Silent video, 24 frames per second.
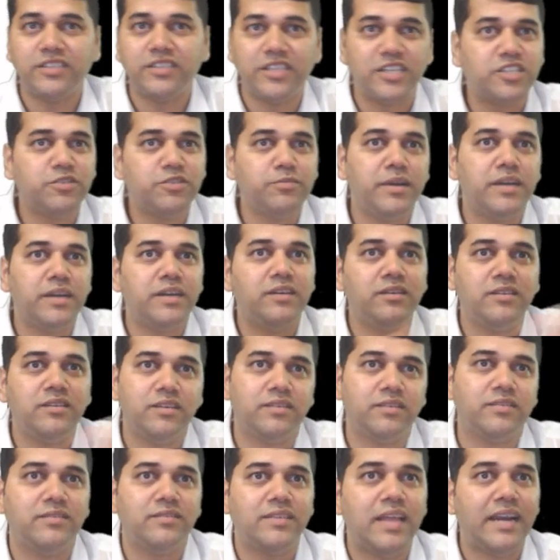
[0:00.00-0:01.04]
judgment
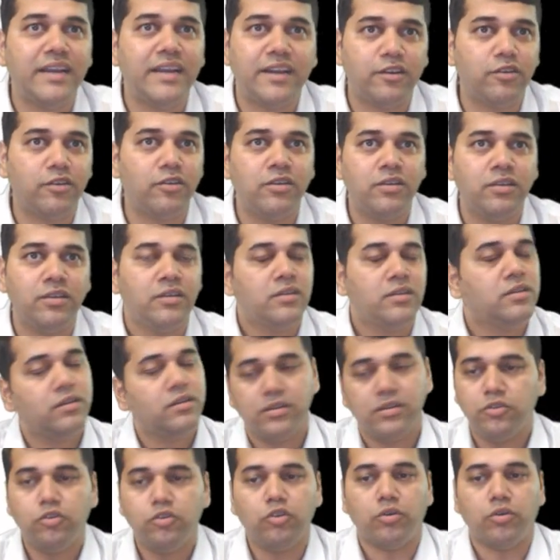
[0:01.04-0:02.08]
this that and all
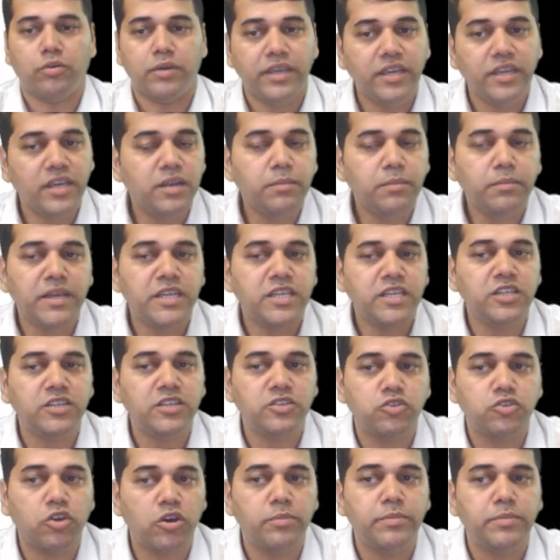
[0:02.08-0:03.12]
no here my
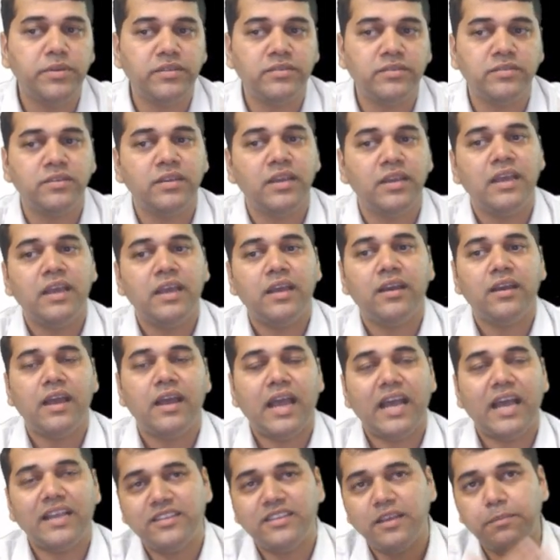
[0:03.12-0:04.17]
job is
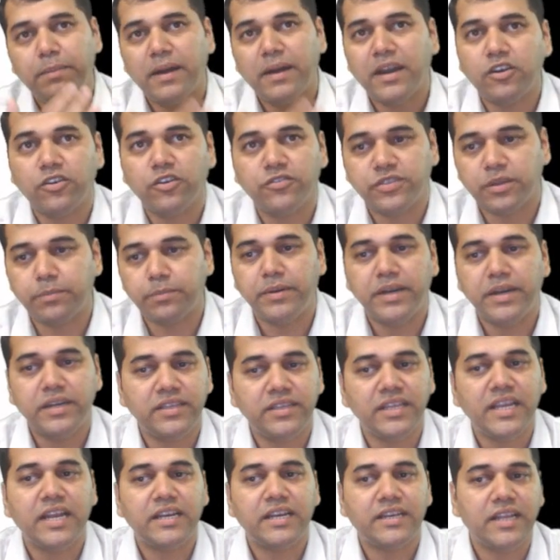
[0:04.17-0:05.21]
as a part of separate
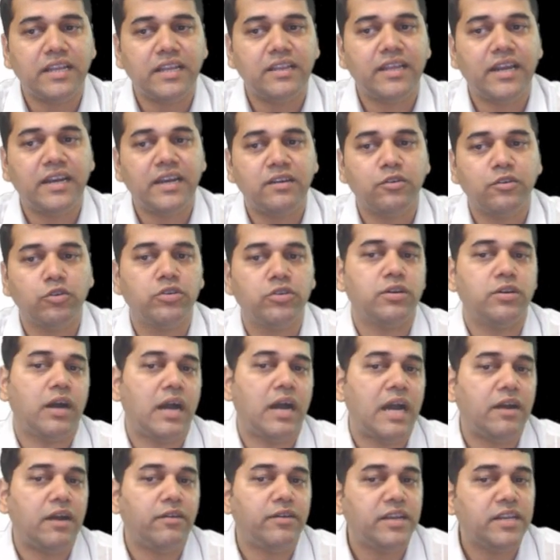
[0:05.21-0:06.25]
thing i tell that look
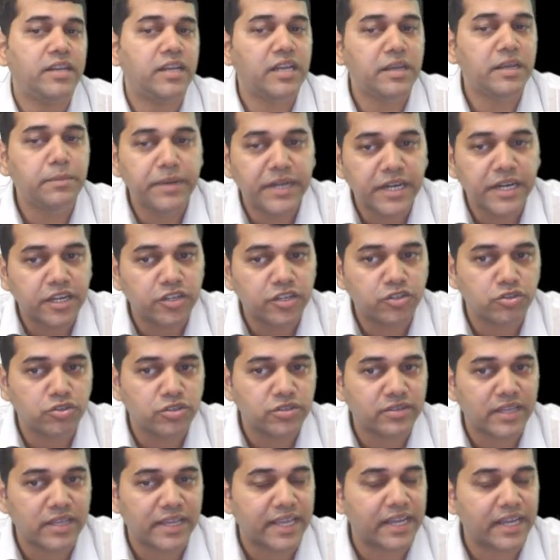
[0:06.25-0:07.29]
i have done a limited
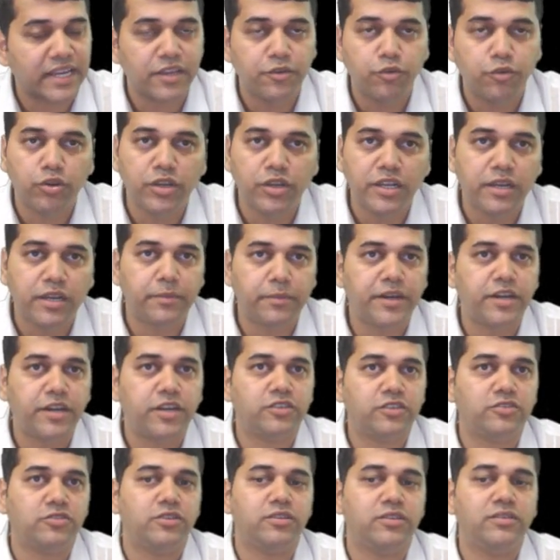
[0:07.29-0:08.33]
assurance i can give only limited
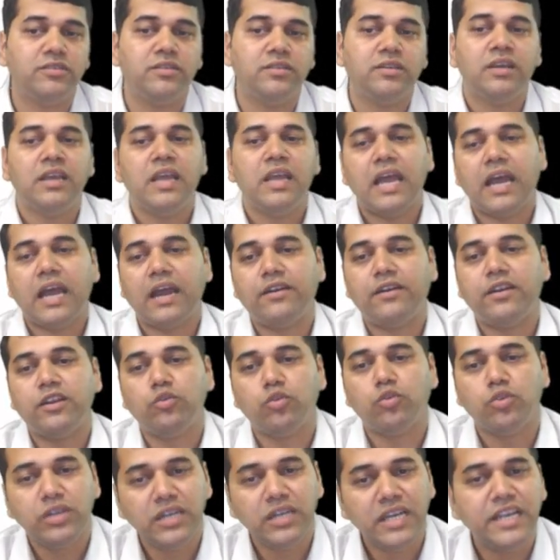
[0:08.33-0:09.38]
assurance are done
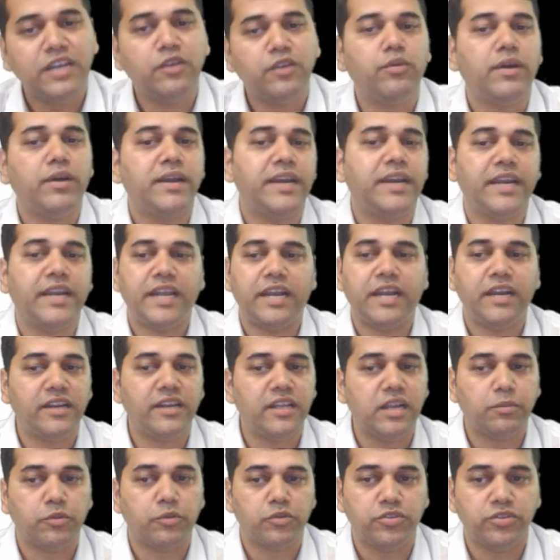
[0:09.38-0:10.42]
only inquiry and
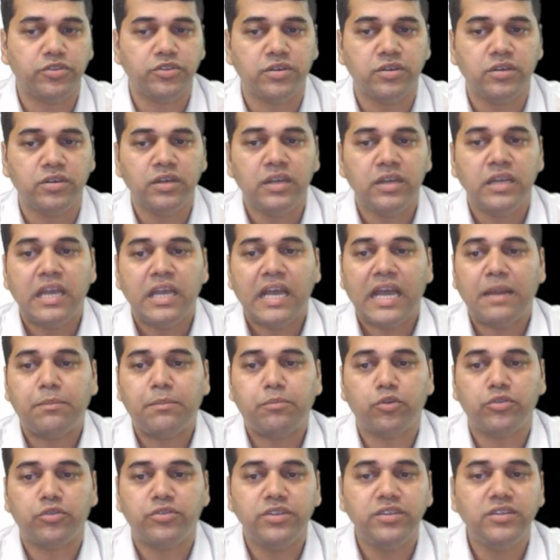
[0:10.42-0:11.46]
analytical procedure and
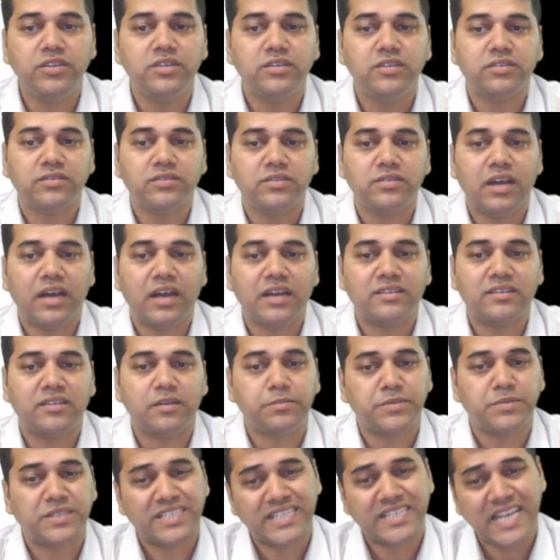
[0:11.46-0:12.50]
procedures are
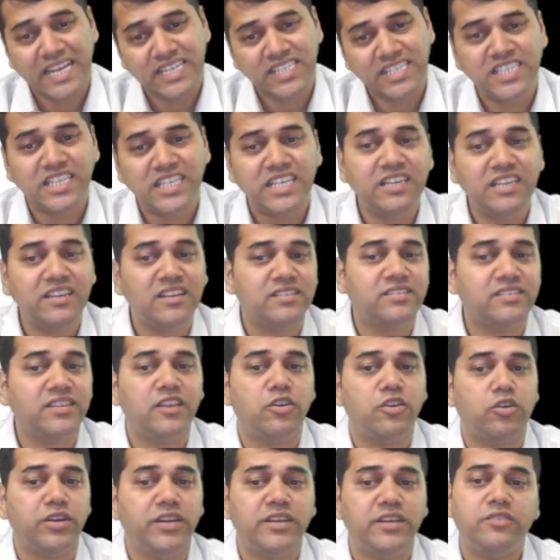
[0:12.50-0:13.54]
substantially less
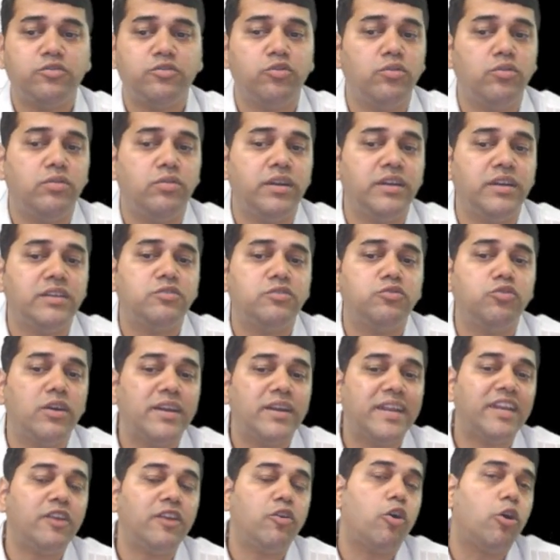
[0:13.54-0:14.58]
than audit. So, it is not
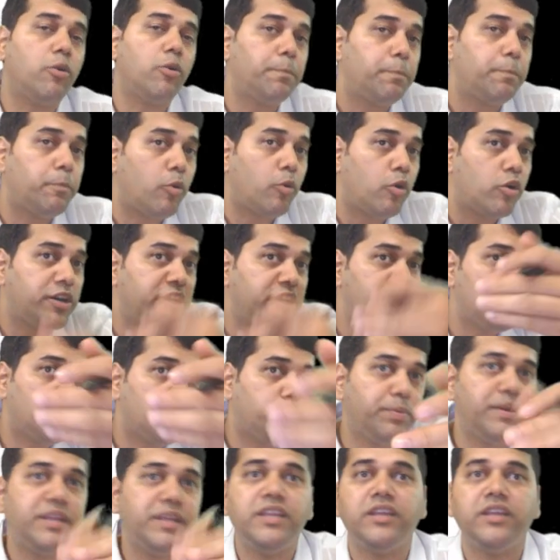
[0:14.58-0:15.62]
an op audit
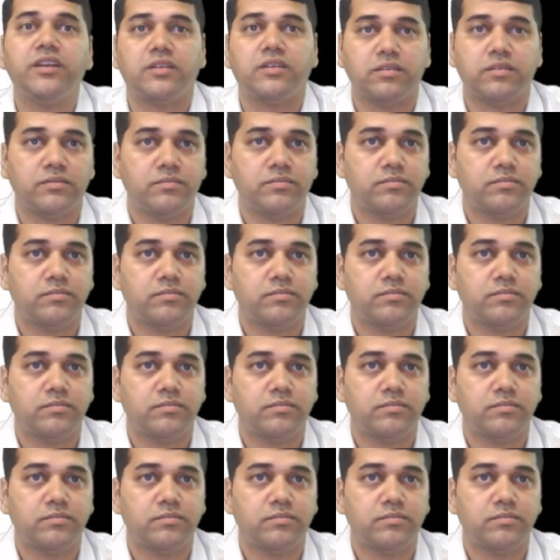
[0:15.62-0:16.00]
opinion.